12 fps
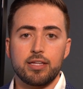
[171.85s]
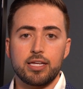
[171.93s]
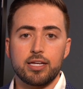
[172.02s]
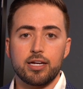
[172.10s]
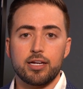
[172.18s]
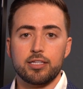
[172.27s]

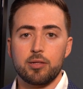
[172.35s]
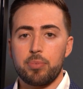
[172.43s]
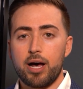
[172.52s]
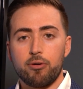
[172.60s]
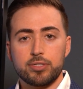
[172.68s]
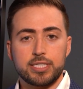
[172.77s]
the
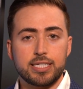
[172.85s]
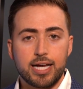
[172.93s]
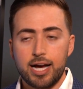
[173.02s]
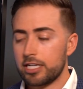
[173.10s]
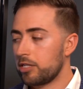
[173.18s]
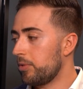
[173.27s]
policy
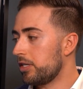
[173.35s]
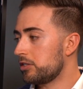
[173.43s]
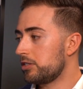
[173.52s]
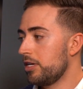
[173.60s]
documents,